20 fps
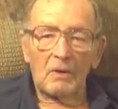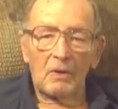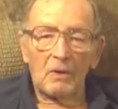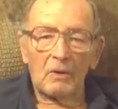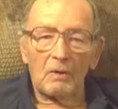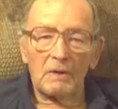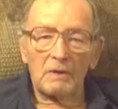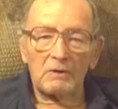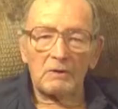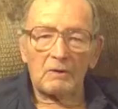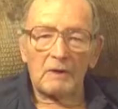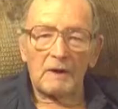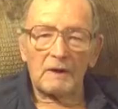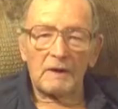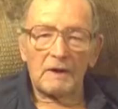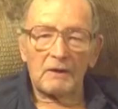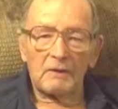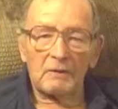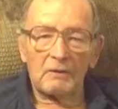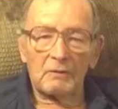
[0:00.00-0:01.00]
Oh, he'd ride
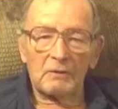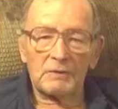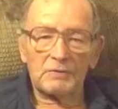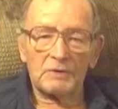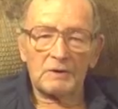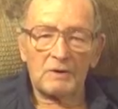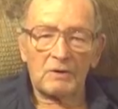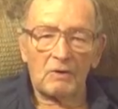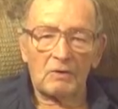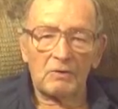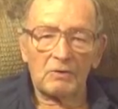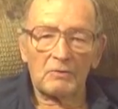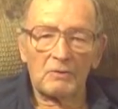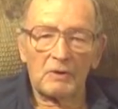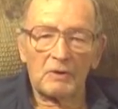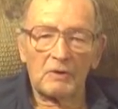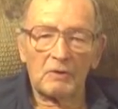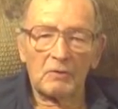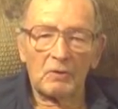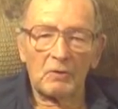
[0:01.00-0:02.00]
out on what they call the
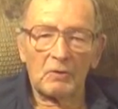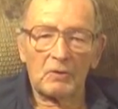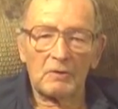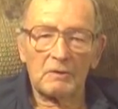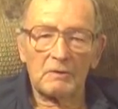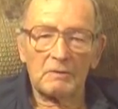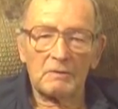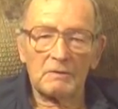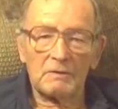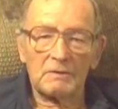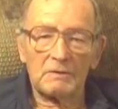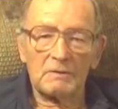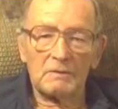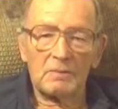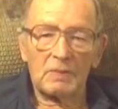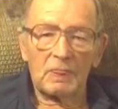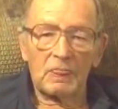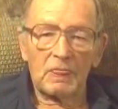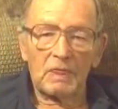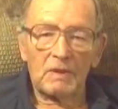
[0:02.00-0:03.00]
running board. It was
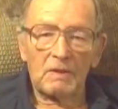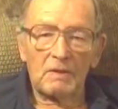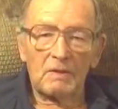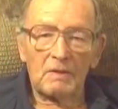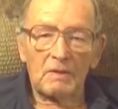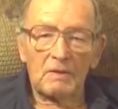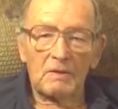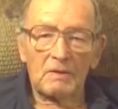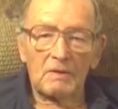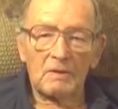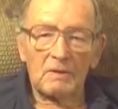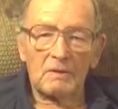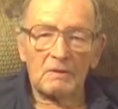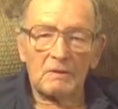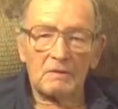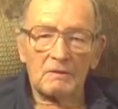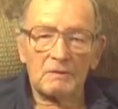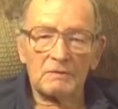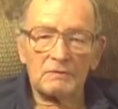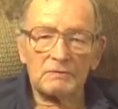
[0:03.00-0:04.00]
a
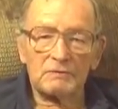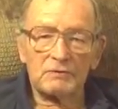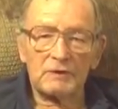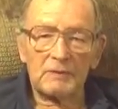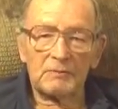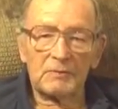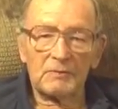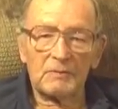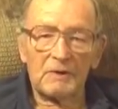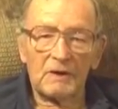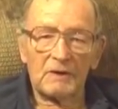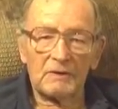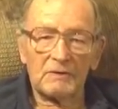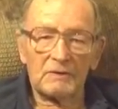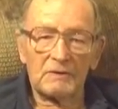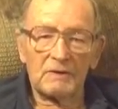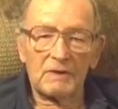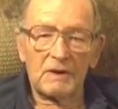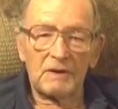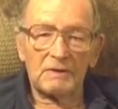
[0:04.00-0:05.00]
strip about
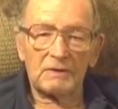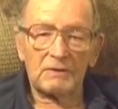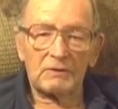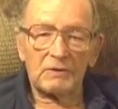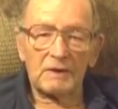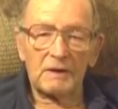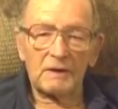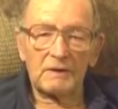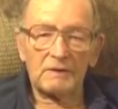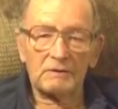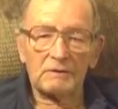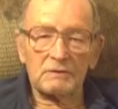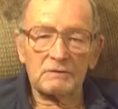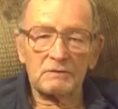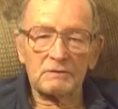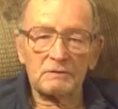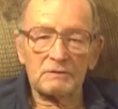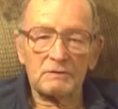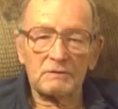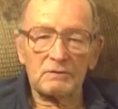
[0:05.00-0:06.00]
8 to 10
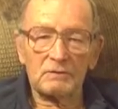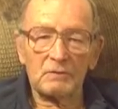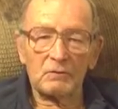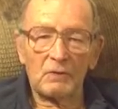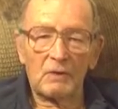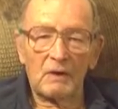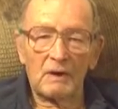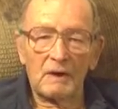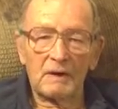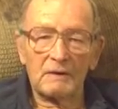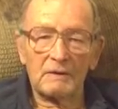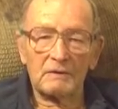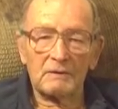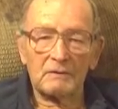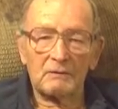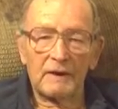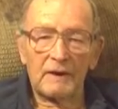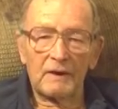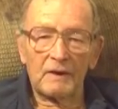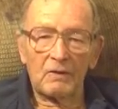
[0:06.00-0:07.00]
inches wide that
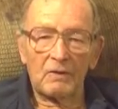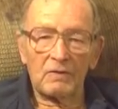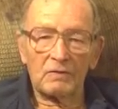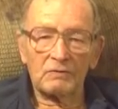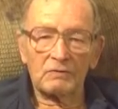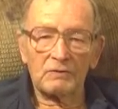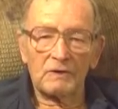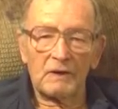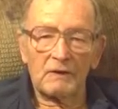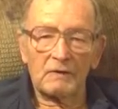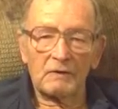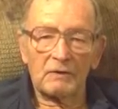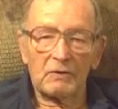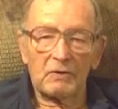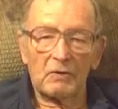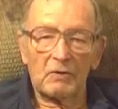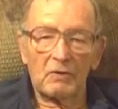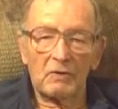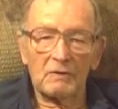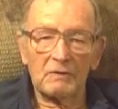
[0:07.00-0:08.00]
ran along the side of the
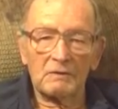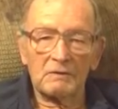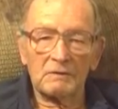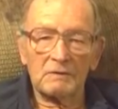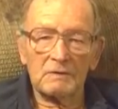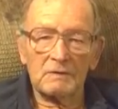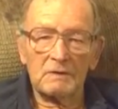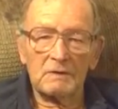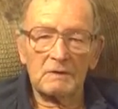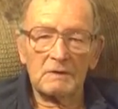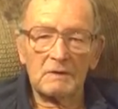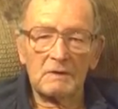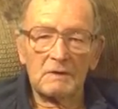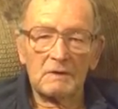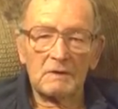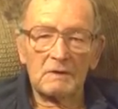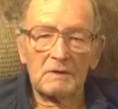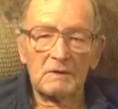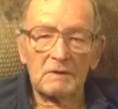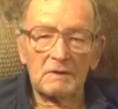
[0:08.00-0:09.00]
car. It
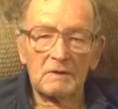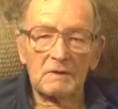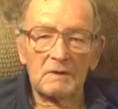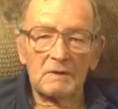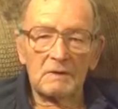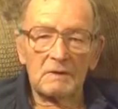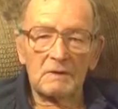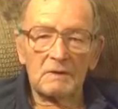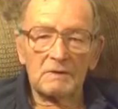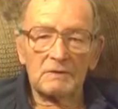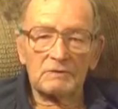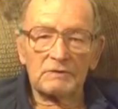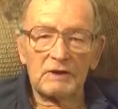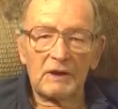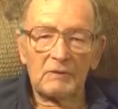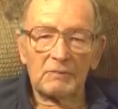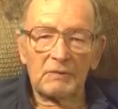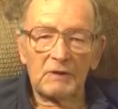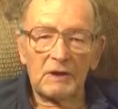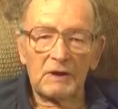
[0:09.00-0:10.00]
was a
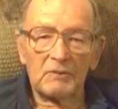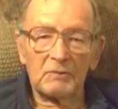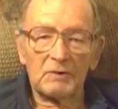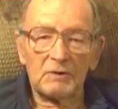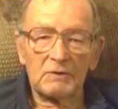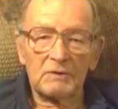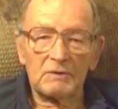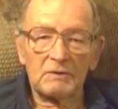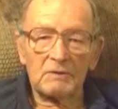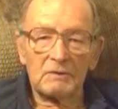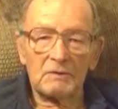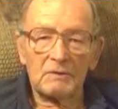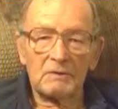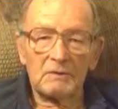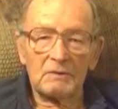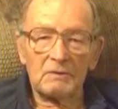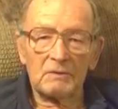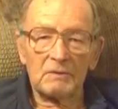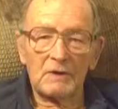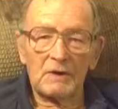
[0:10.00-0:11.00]
step in, but
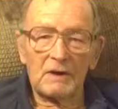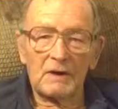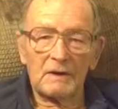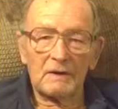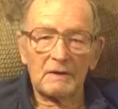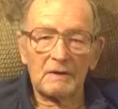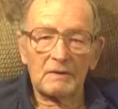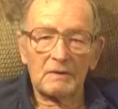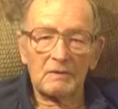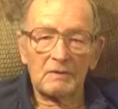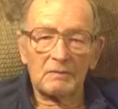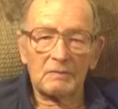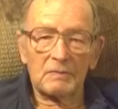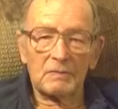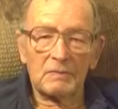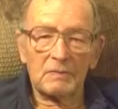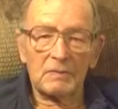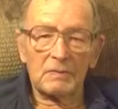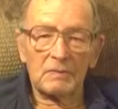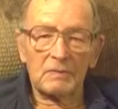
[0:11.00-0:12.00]
we had a little
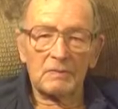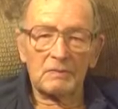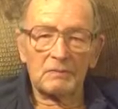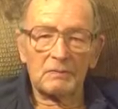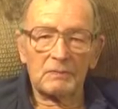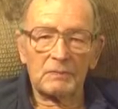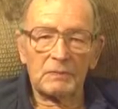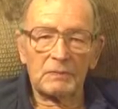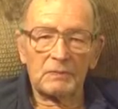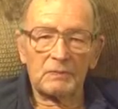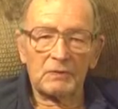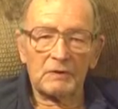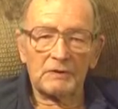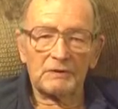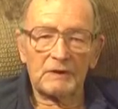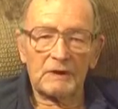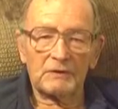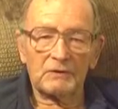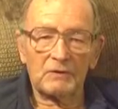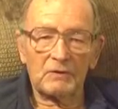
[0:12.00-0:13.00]

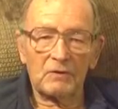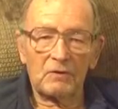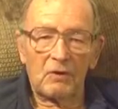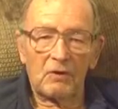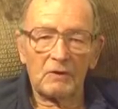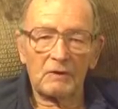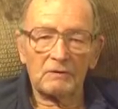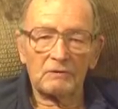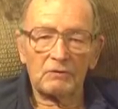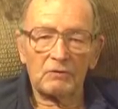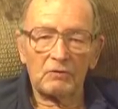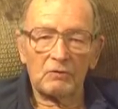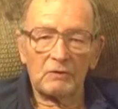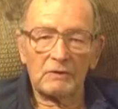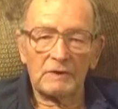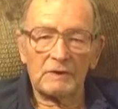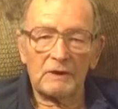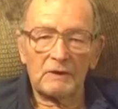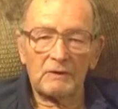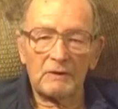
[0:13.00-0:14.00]
protector along it so that we
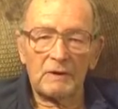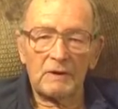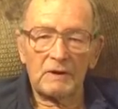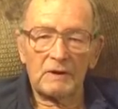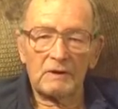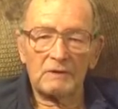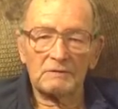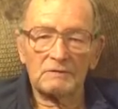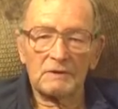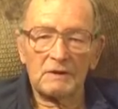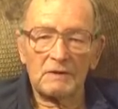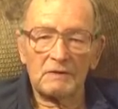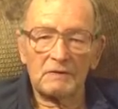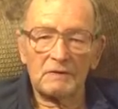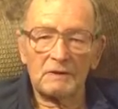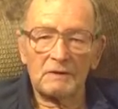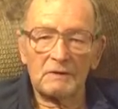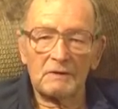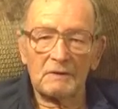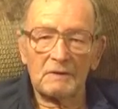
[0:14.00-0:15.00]
carried luggage out
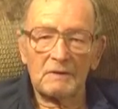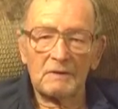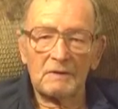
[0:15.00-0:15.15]
there.